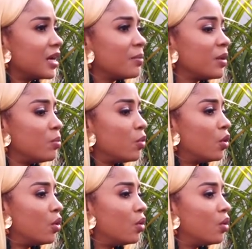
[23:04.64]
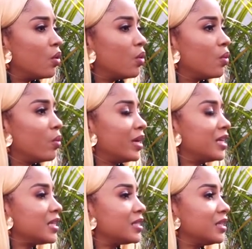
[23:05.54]
coming more when
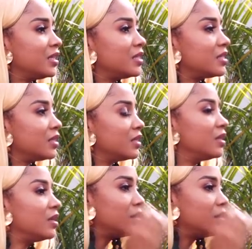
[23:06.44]
I started dating